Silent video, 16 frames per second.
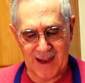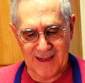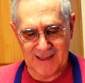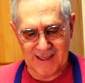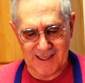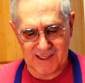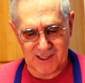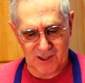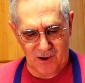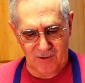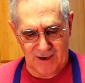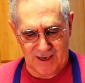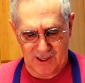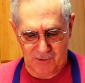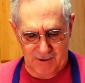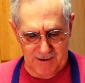This is
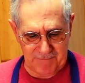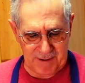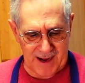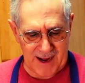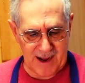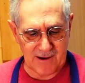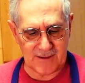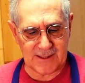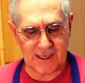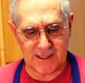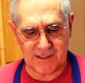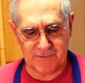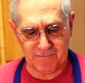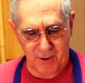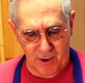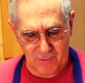only 3 pounds. It's
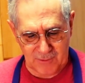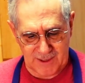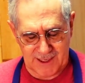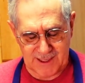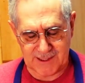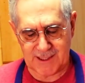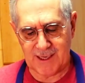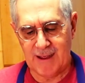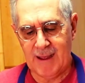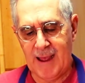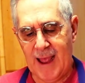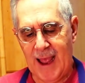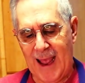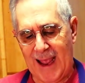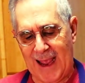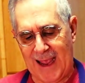boneless.
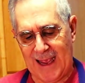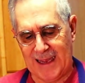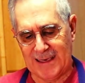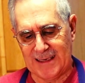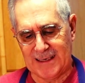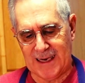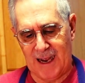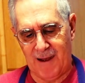And